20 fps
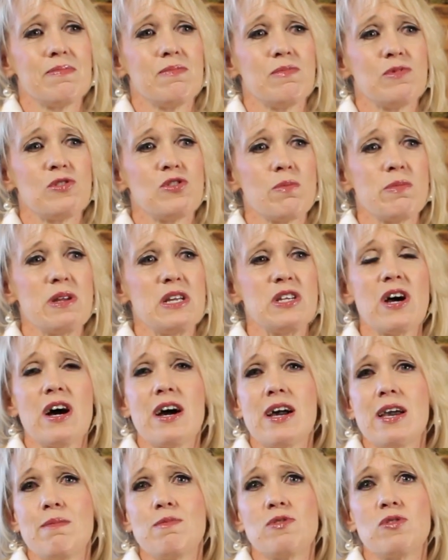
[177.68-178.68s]
so many
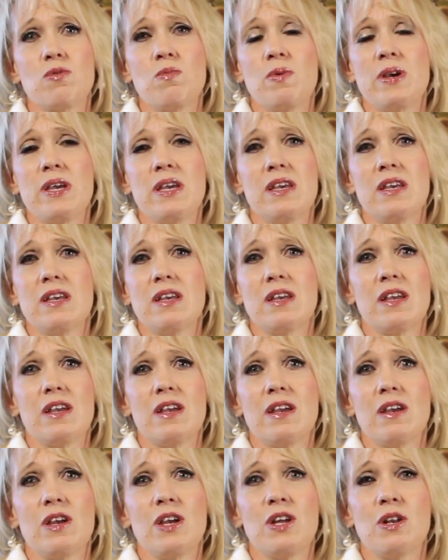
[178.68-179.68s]
times
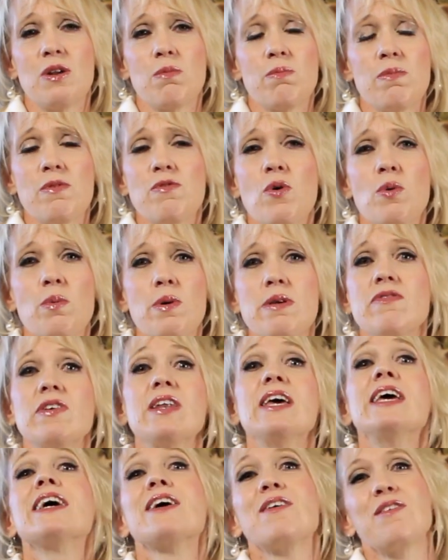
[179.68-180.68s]
before we even
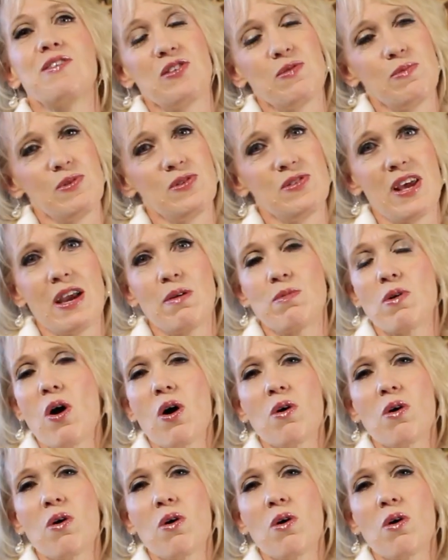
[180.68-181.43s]
hit Christmas Day, we're